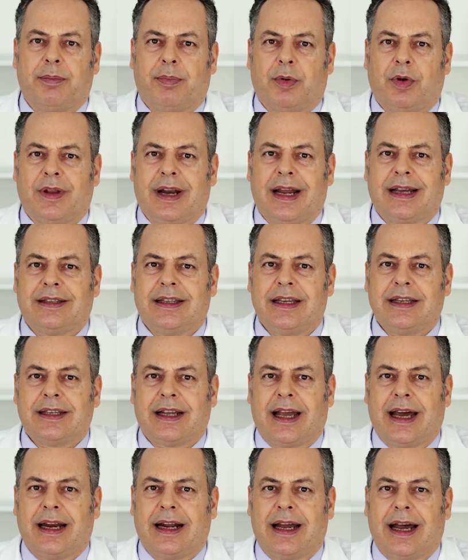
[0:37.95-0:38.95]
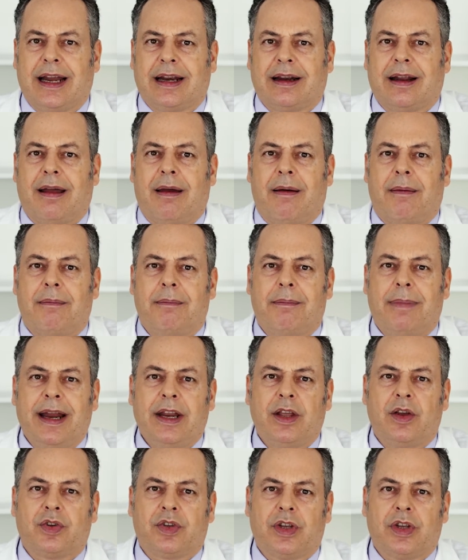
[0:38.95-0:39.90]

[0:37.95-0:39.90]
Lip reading: The baby arrives with a brain